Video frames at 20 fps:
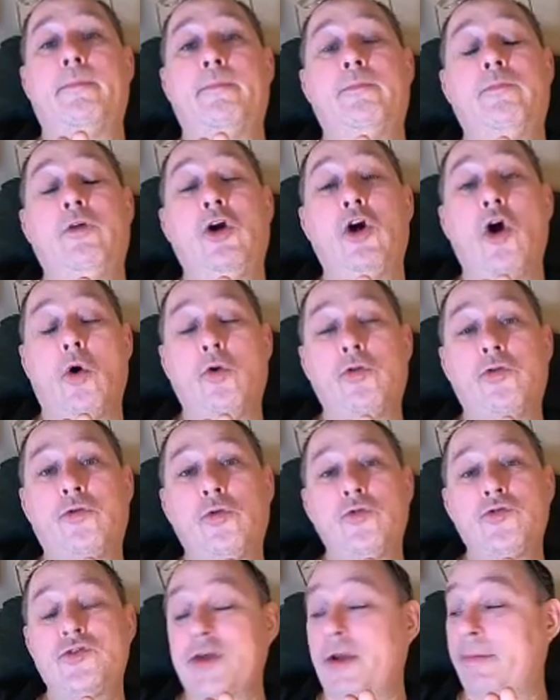to go
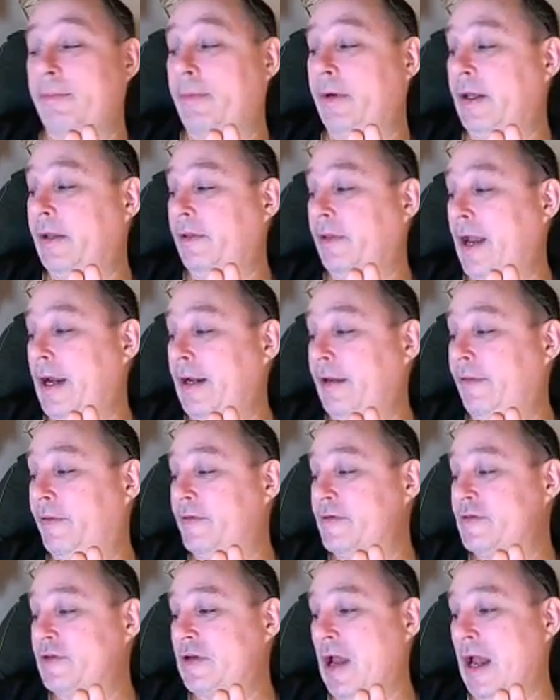through somebody like
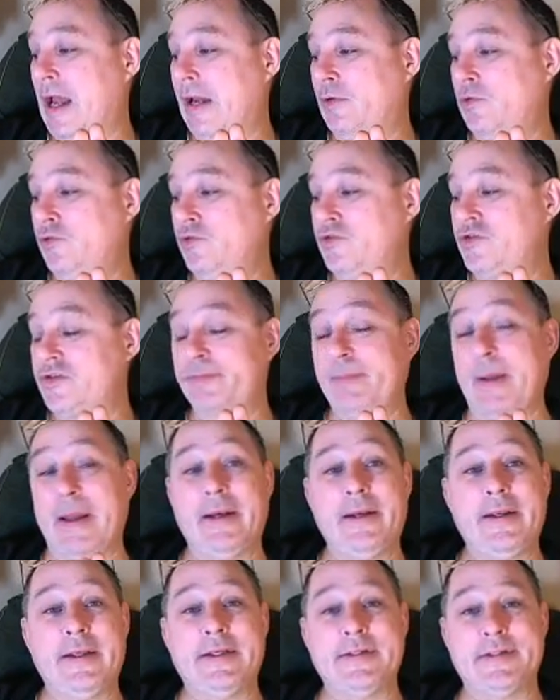this guy who
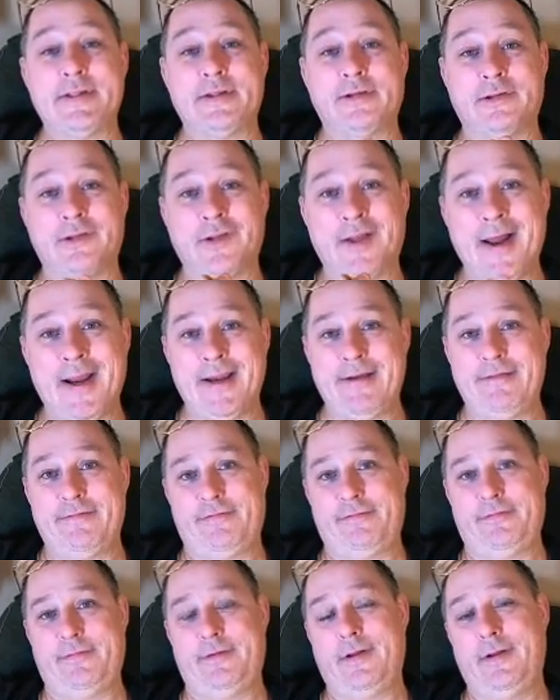spent his
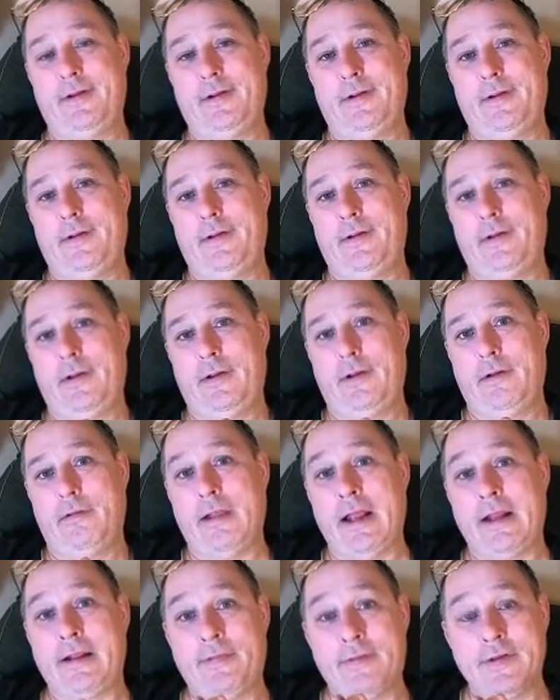life
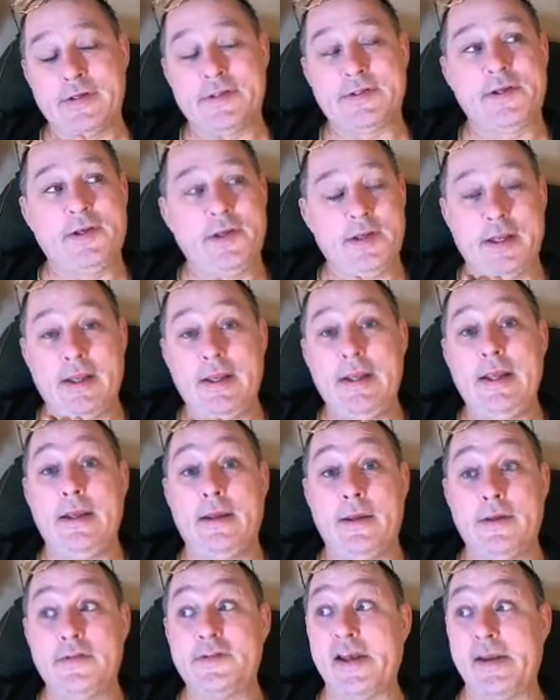like this
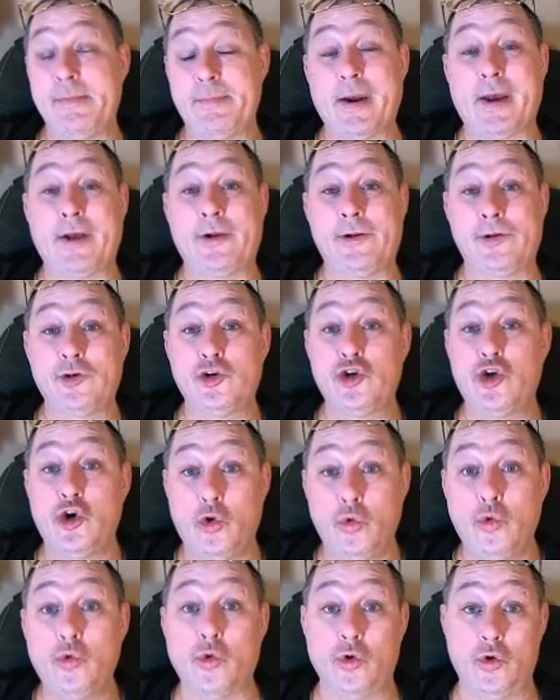he is a pedal
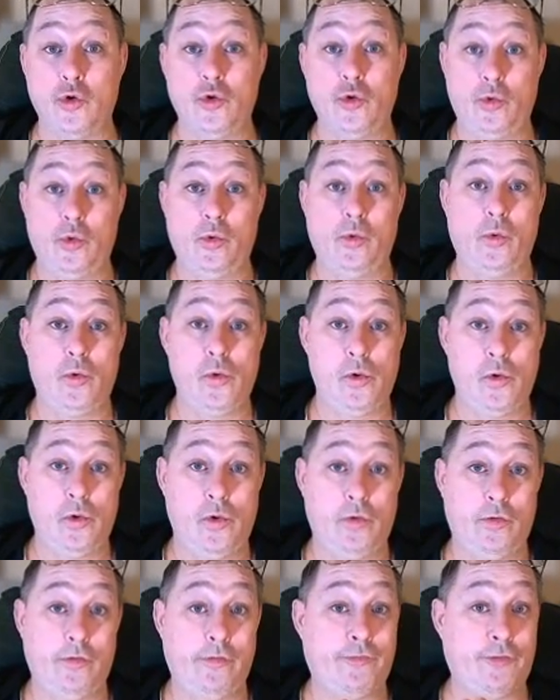guru
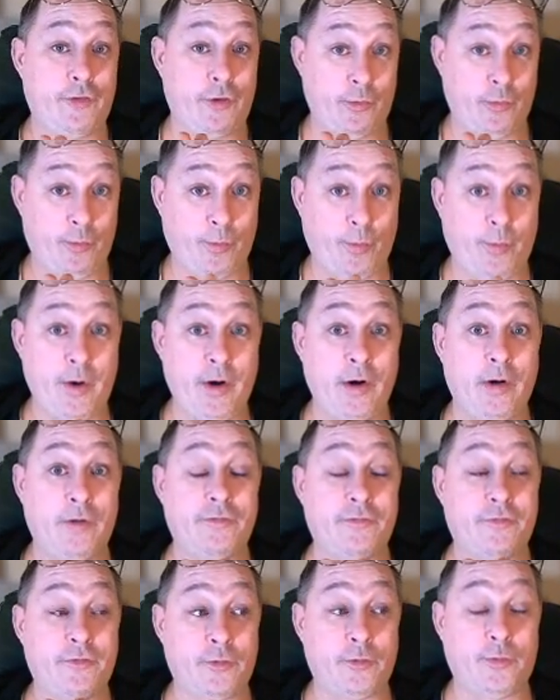for real
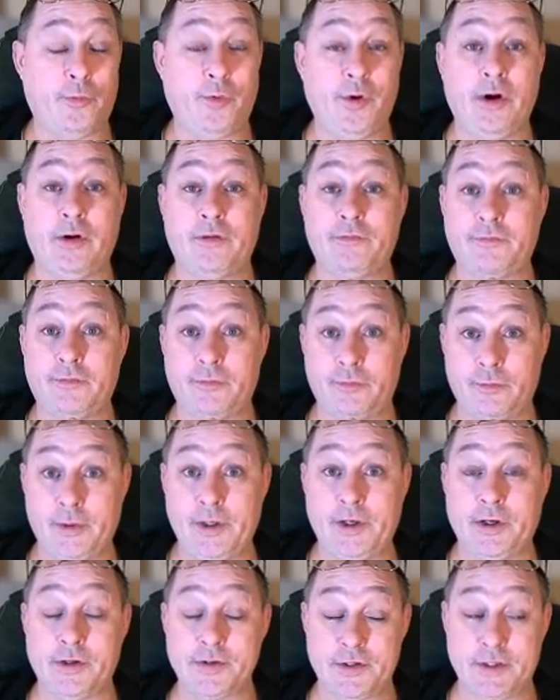for real for
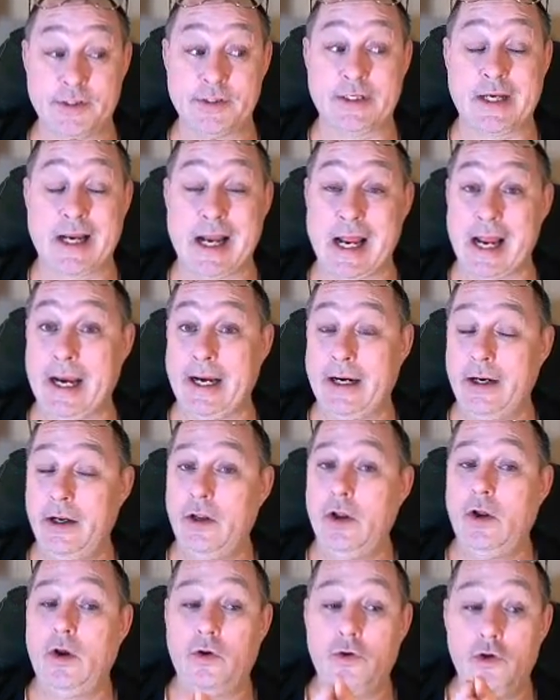real this guy
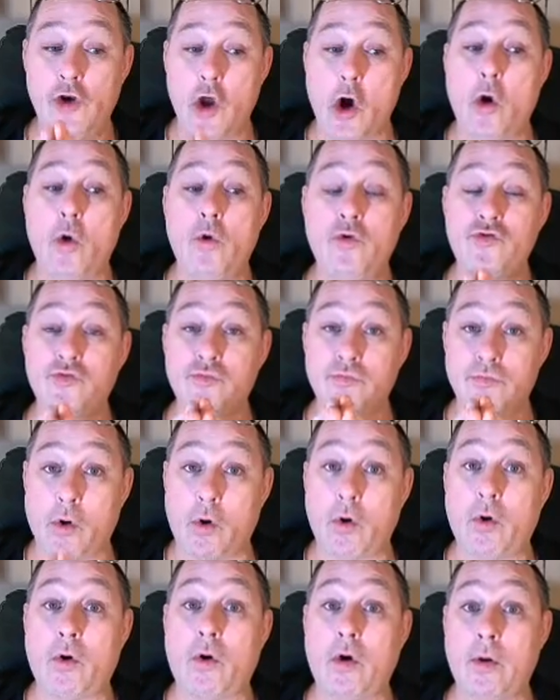knows
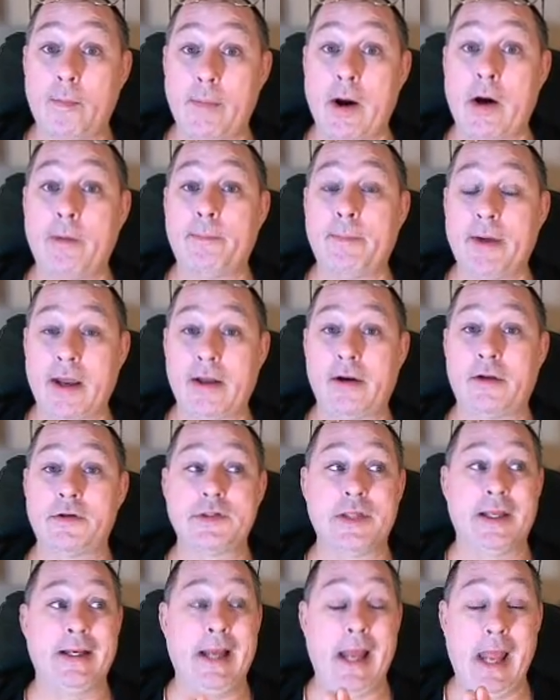more about
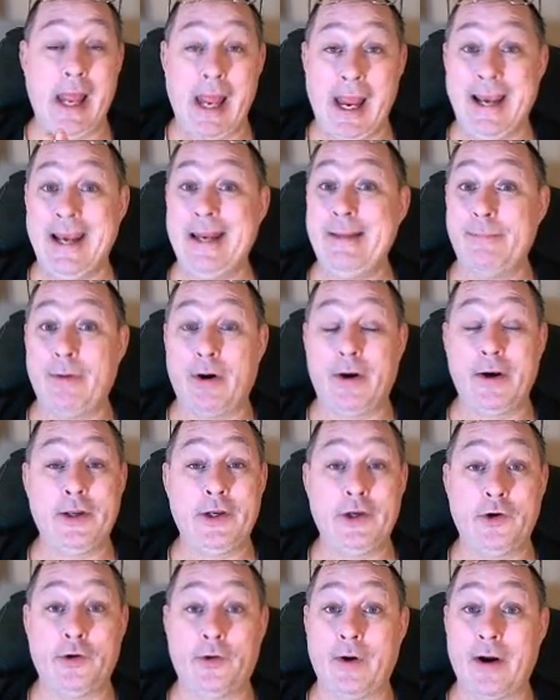pedals than
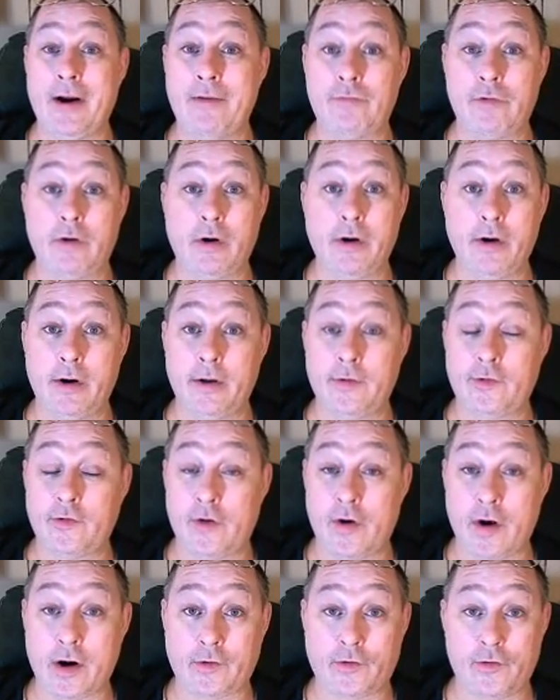anybody you're ever going to
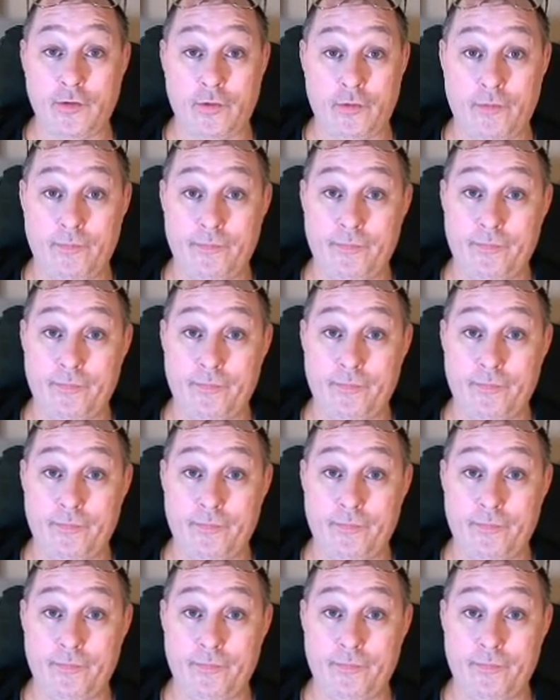talk to